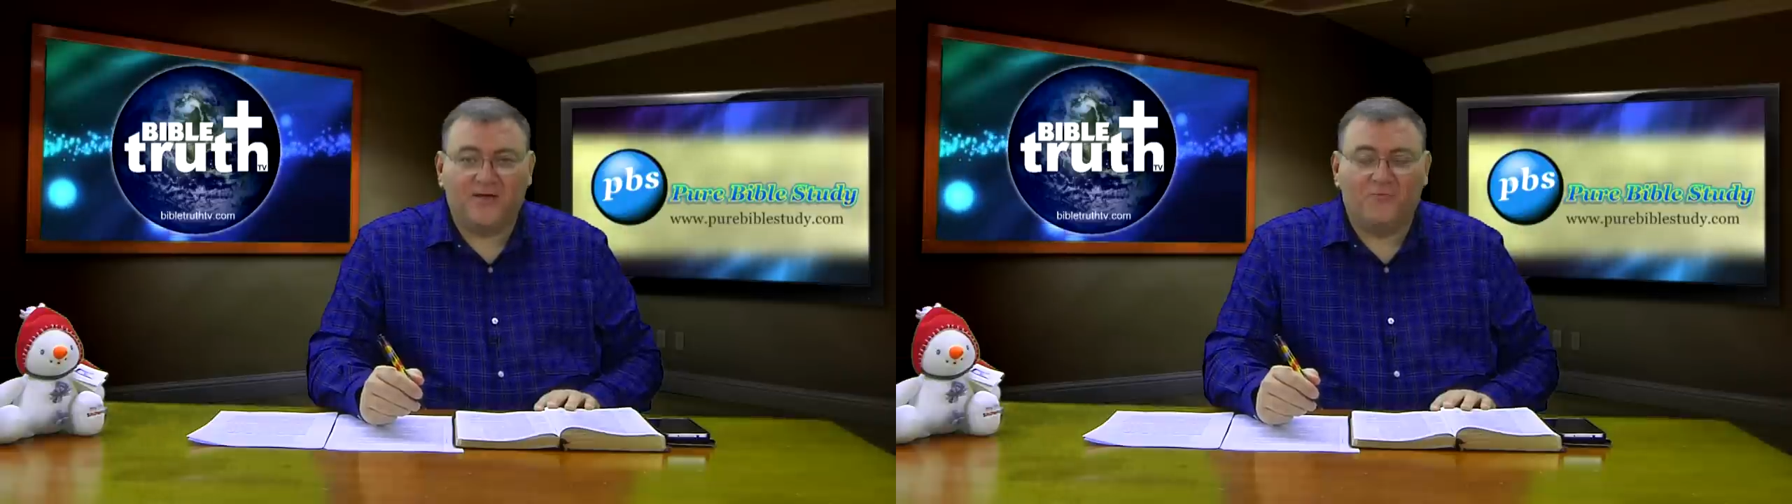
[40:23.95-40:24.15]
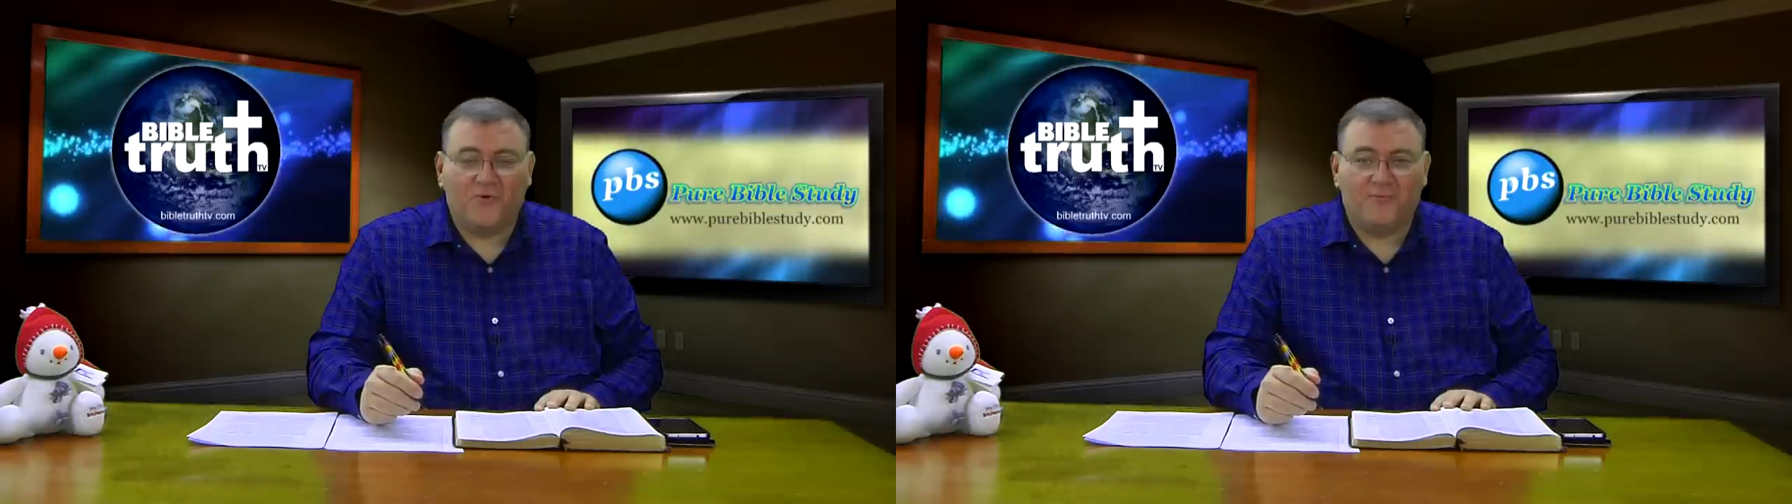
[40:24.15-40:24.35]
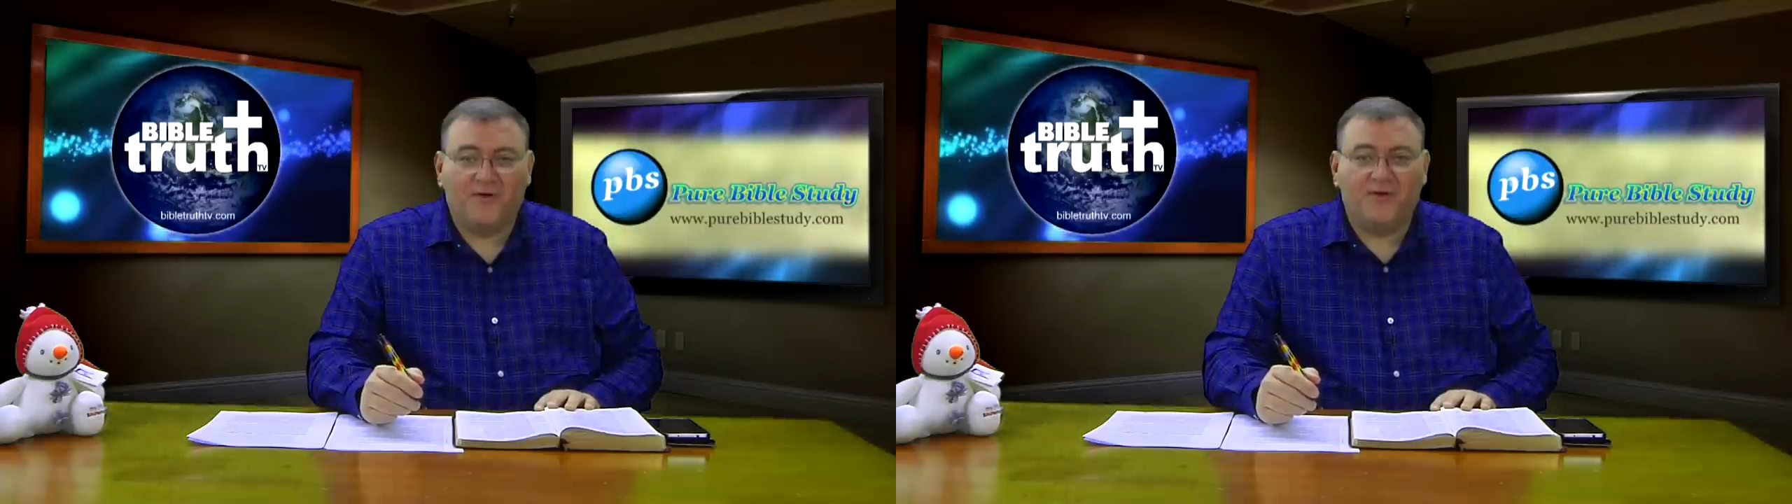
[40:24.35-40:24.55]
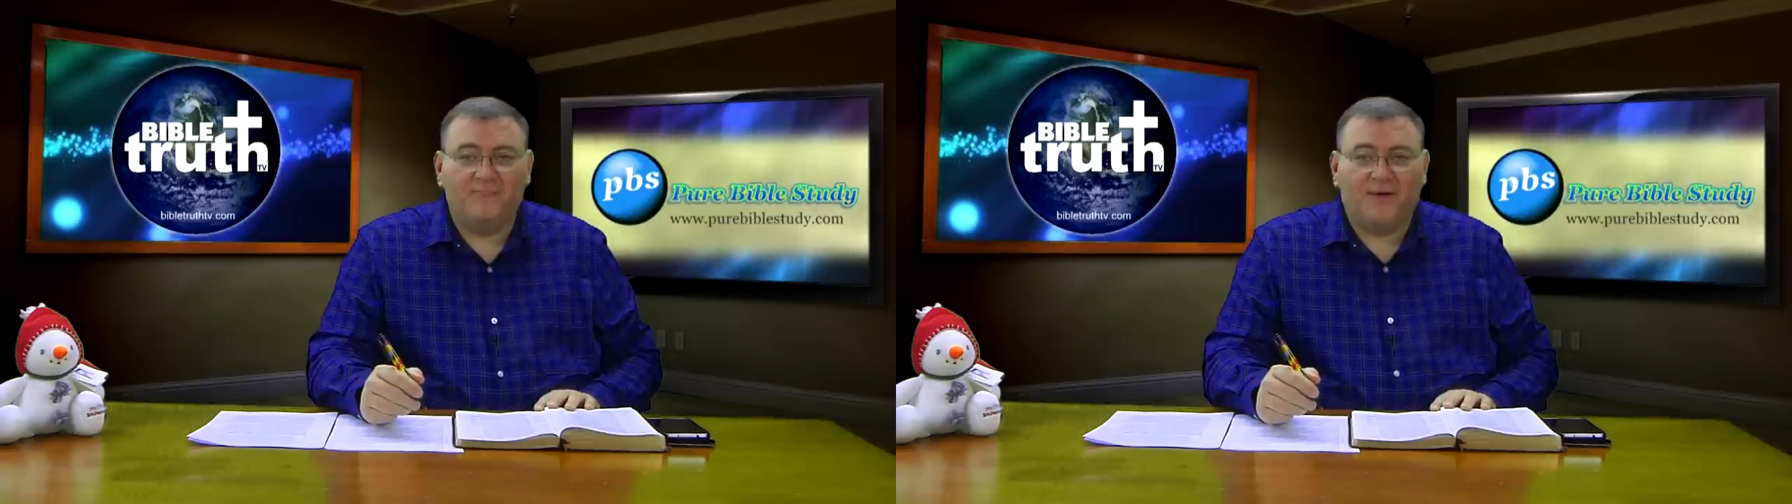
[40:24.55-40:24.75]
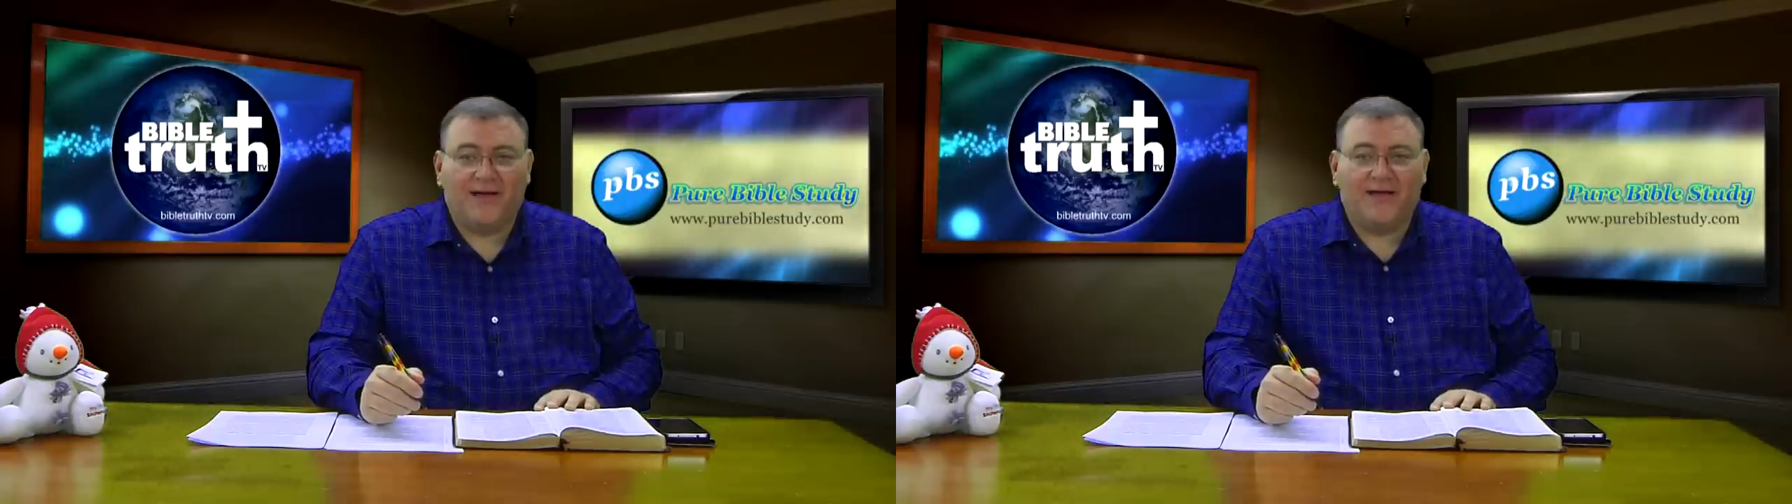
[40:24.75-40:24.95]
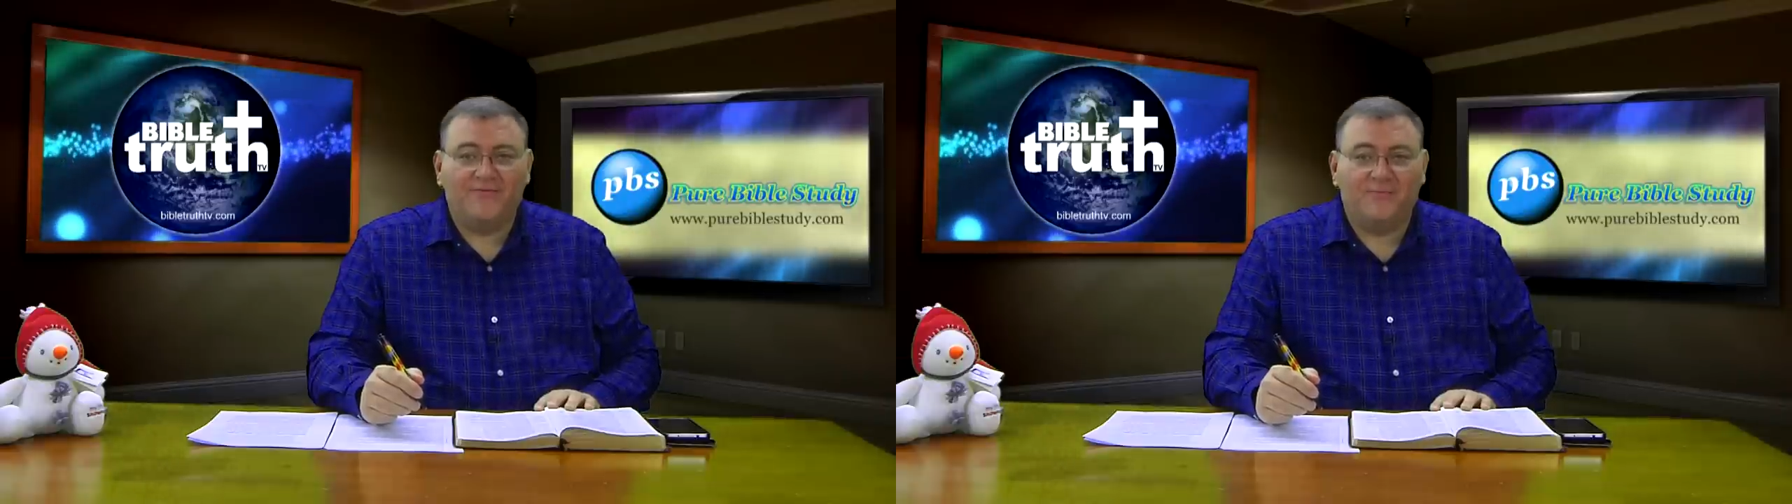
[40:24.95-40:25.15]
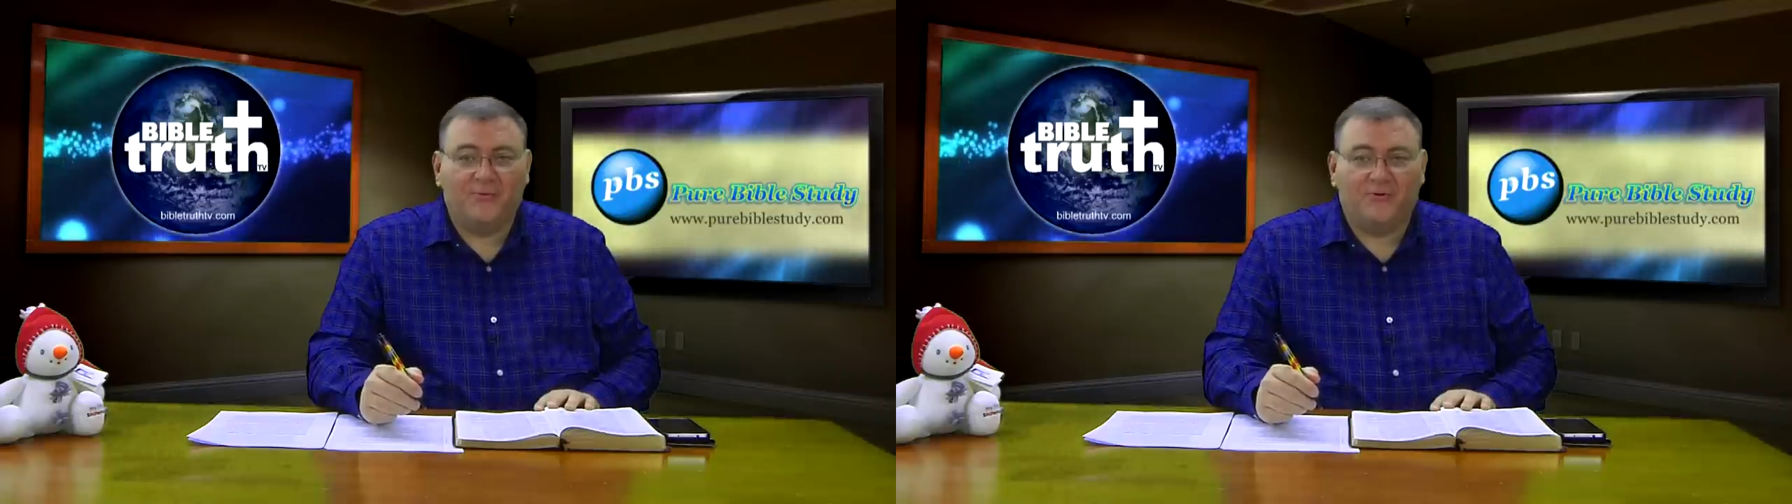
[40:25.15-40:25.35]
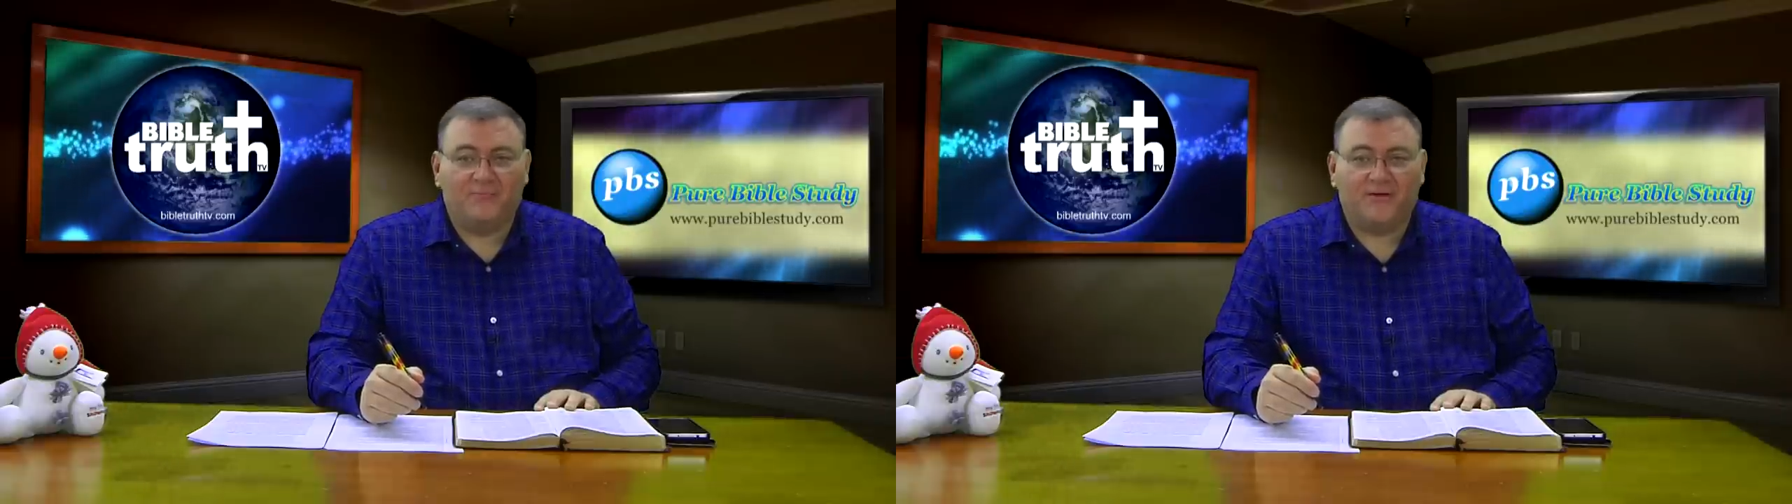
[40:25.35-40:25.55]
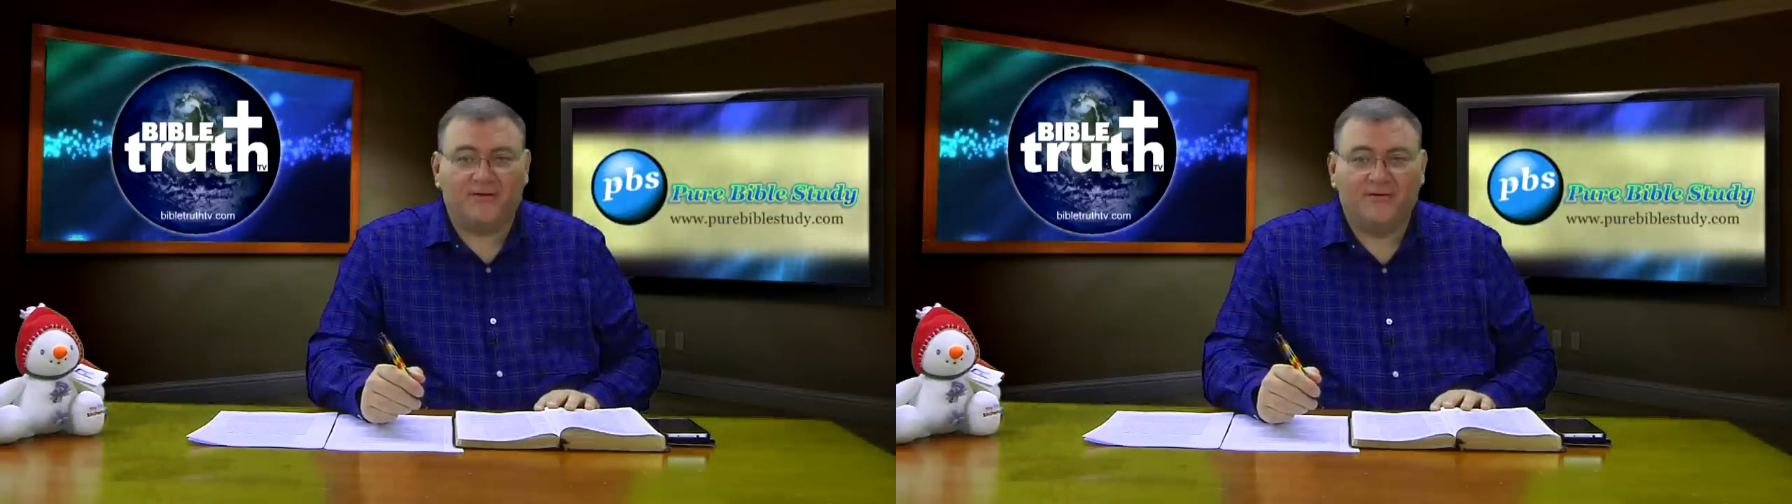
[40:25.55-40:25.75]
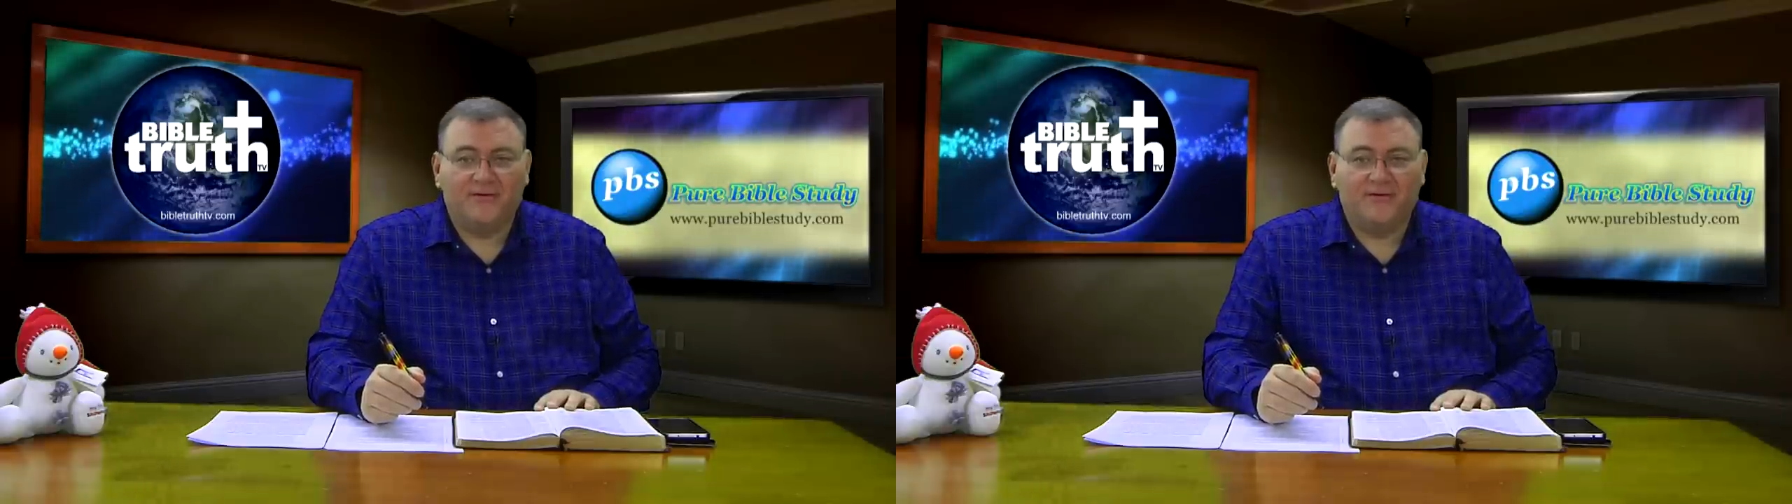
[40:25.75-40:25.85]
woman behind the pulpit.